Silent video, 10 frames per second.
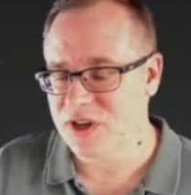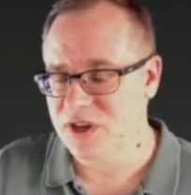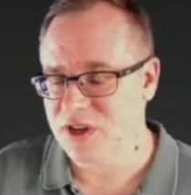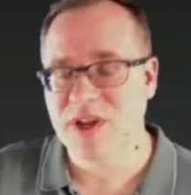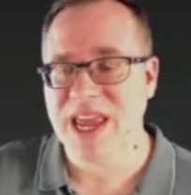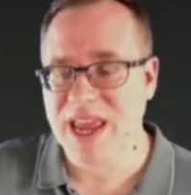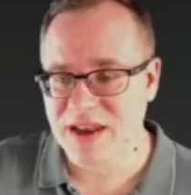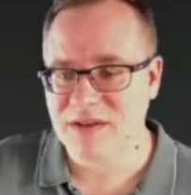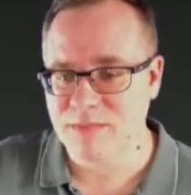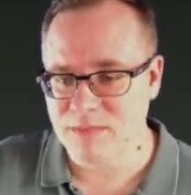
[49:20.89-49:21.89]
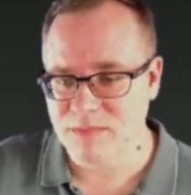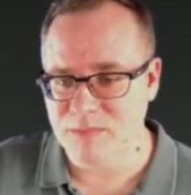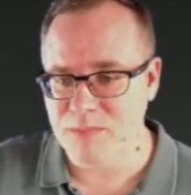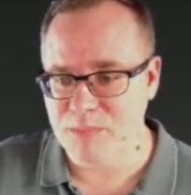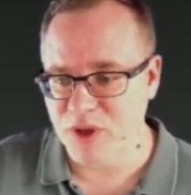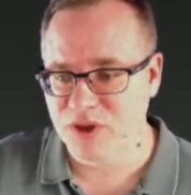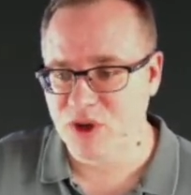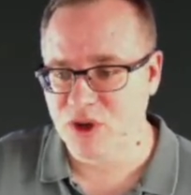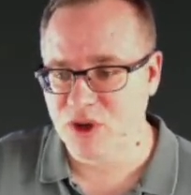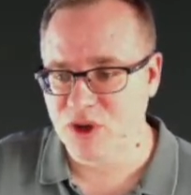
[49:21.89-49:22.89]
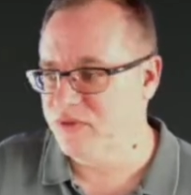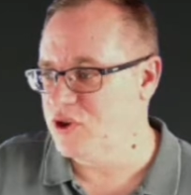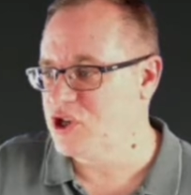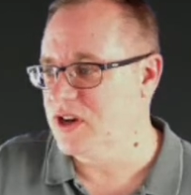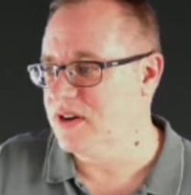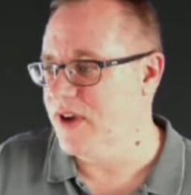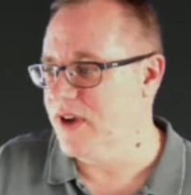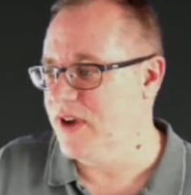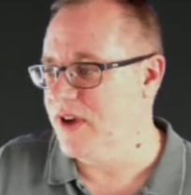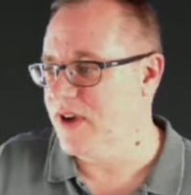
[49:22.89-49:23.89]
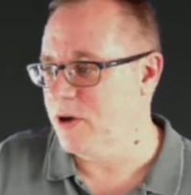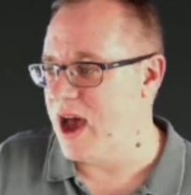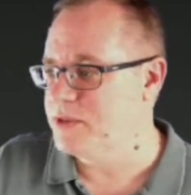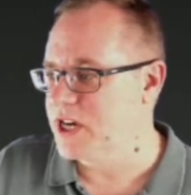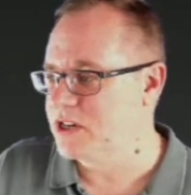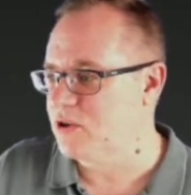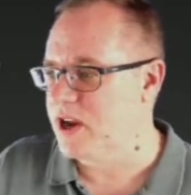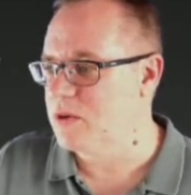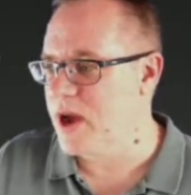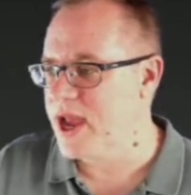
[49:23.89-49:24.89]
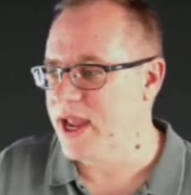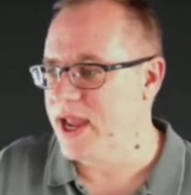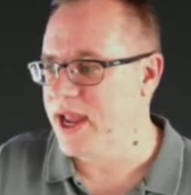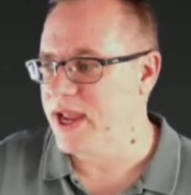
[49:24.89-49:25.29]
You can build ColdFusion in a very object-oriented way.